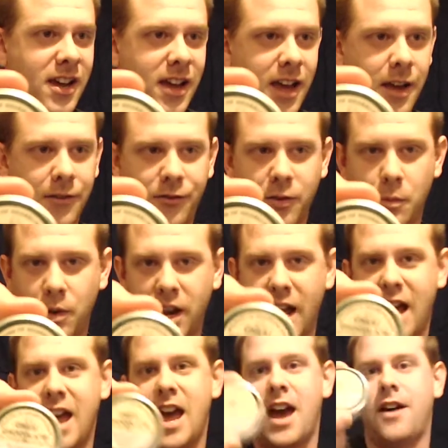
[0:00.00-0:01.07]
And from what
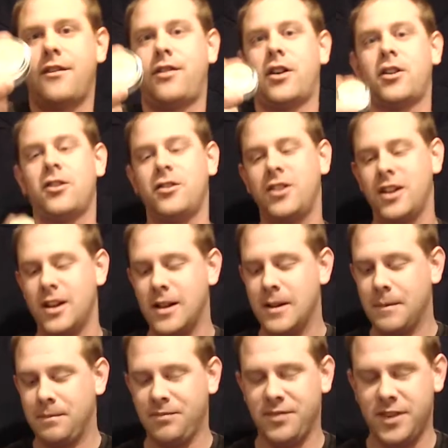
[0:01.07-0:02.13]
I have heard,
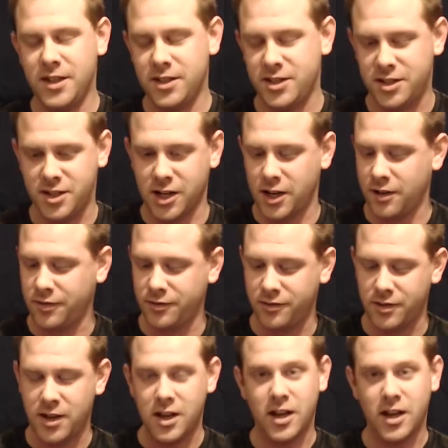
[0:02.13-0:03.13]
this stuff,